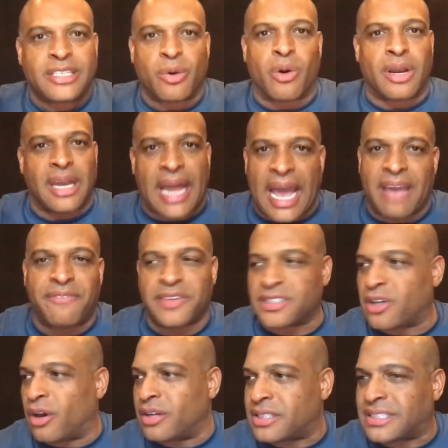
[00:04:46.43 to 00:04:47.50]
to where life is
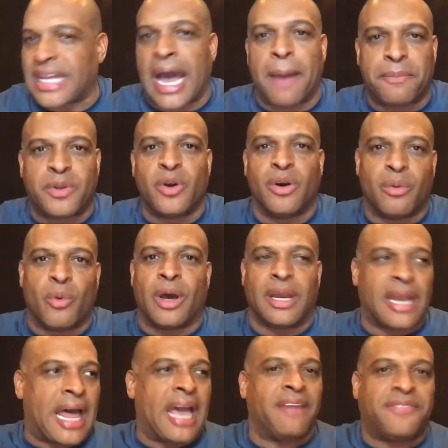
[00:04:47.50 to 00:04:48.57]
going to stop doing
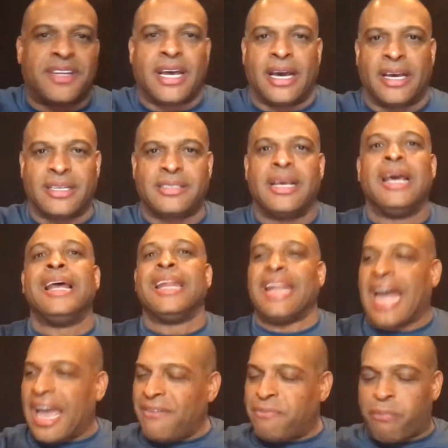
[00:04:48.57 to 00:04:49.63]
what life does?
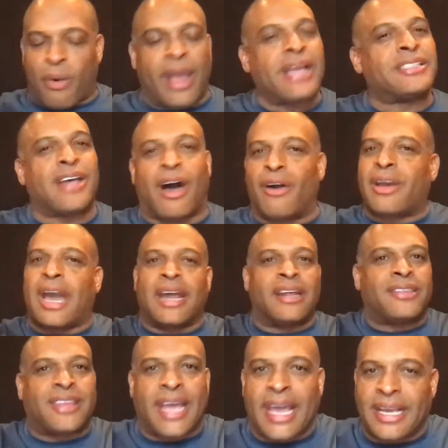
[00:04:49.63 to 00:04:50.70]
Life brings all
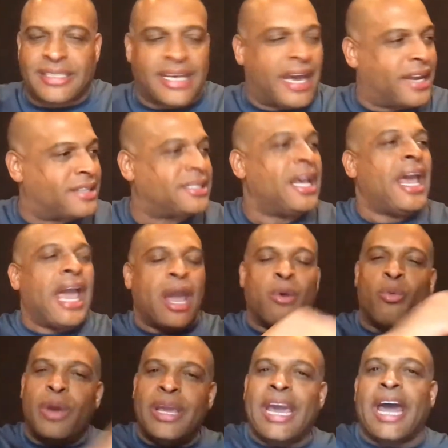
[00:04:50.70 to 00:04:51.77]
kinds of things at us,
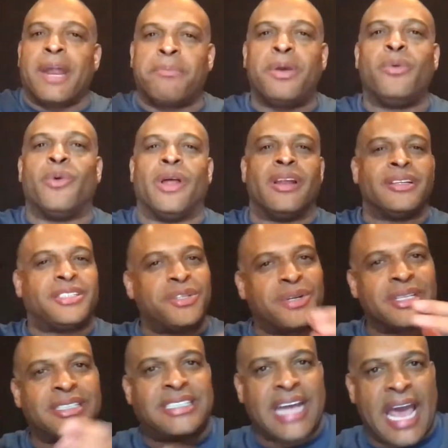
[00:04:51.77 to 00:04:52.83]
and we got to be willing
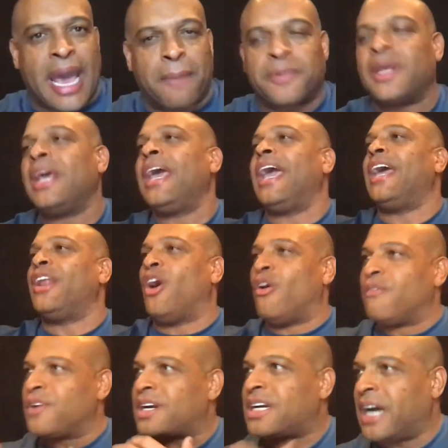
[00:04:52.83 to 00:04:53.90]
to adapt and
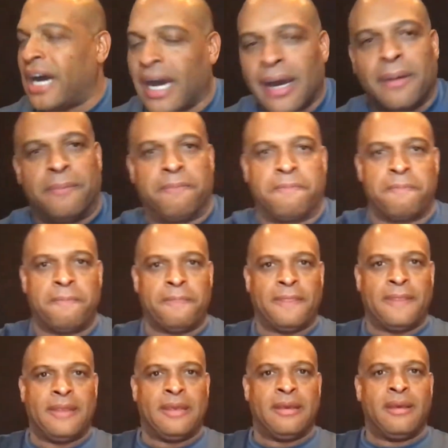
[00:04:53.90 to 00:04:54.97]
overcome.
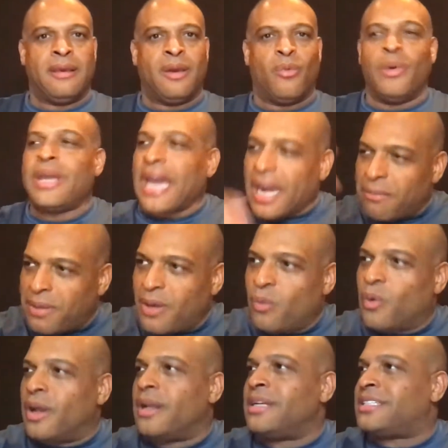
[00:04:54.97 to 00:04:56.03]
We got to be
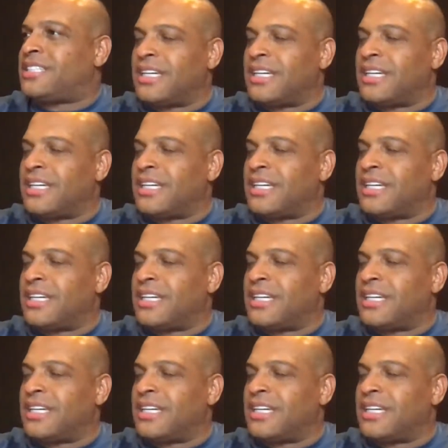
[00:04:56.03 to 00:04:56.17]
willing